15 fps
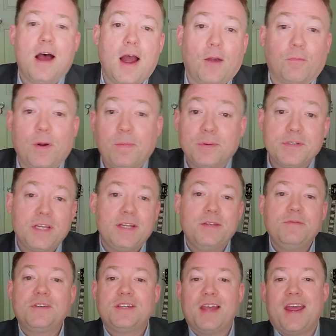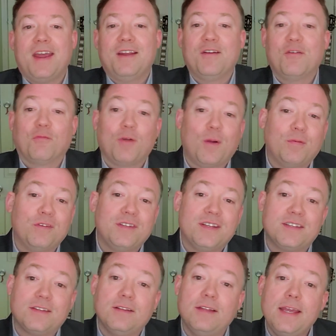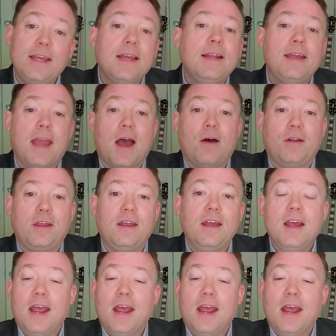Representative Sain represents Lincoln County